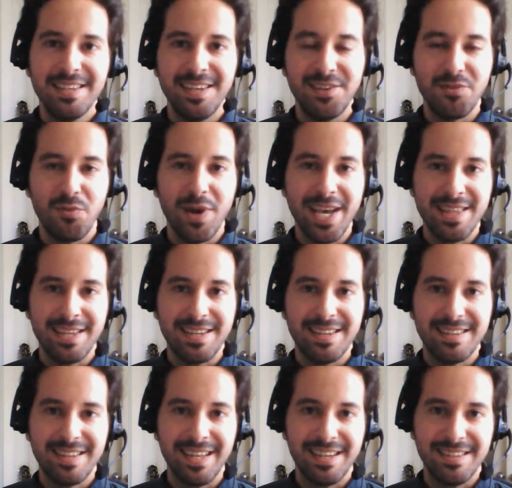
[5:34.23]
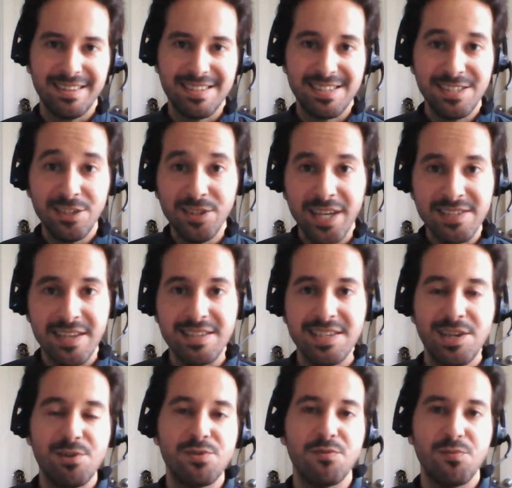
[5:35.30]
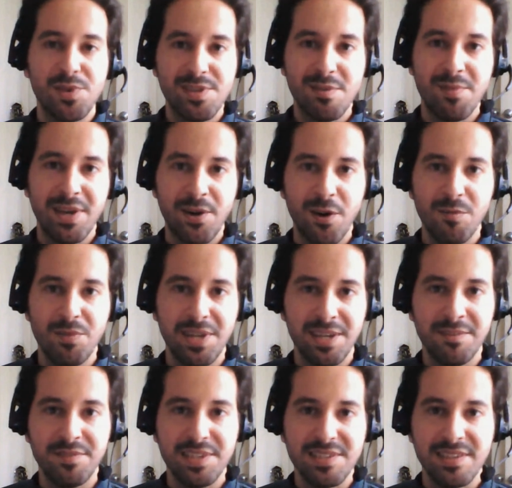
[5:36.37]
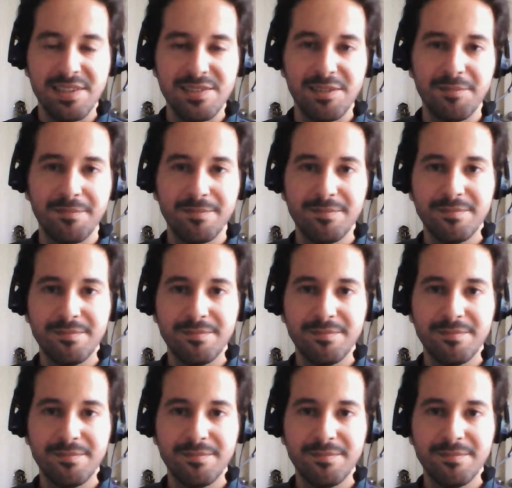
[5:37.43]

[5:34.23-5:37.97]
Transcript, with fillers: in a way that still lets us hear the rhythm and harmony of this system.